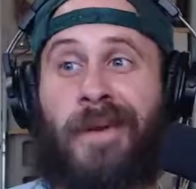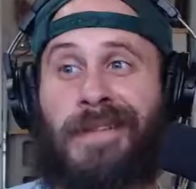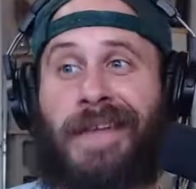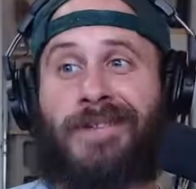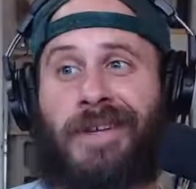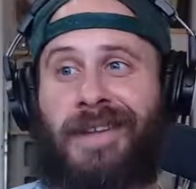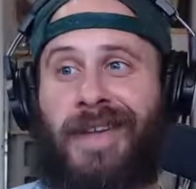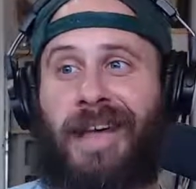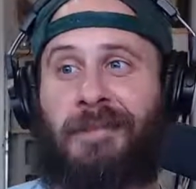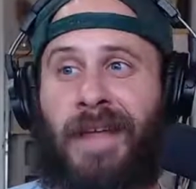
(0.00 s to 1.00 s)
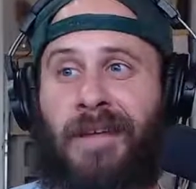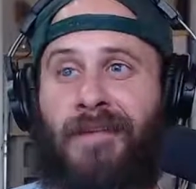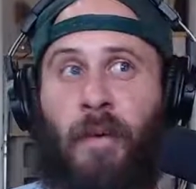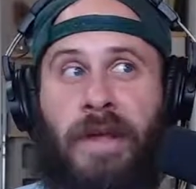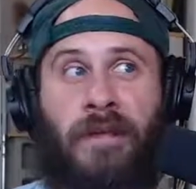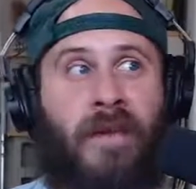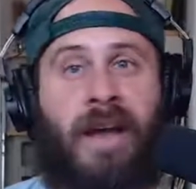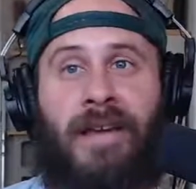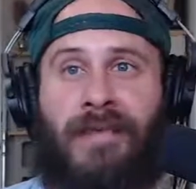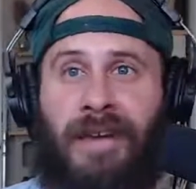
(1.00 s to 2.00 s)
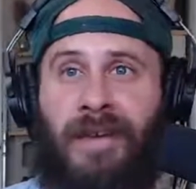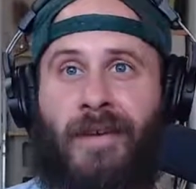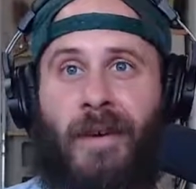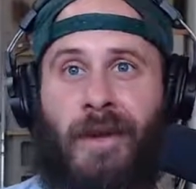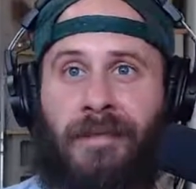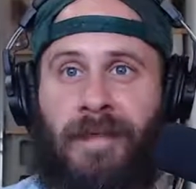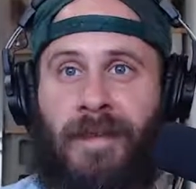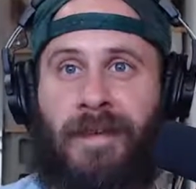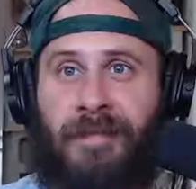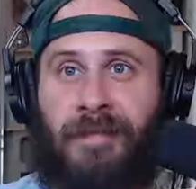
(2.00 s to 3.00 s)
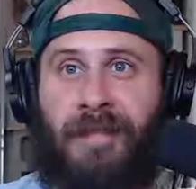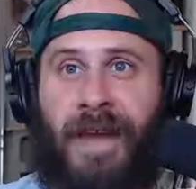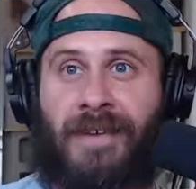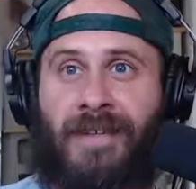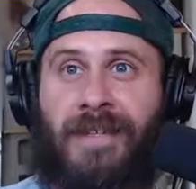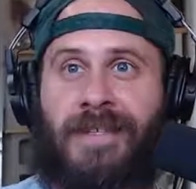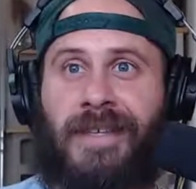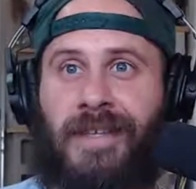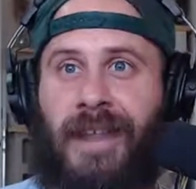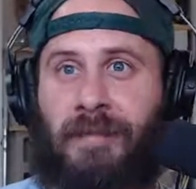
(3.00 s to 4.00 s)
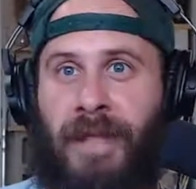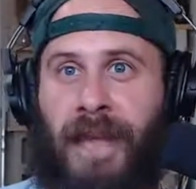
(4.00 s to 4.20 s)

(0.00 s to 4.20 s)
Legend, like I'm like 45 in all of the factions, and then I'm like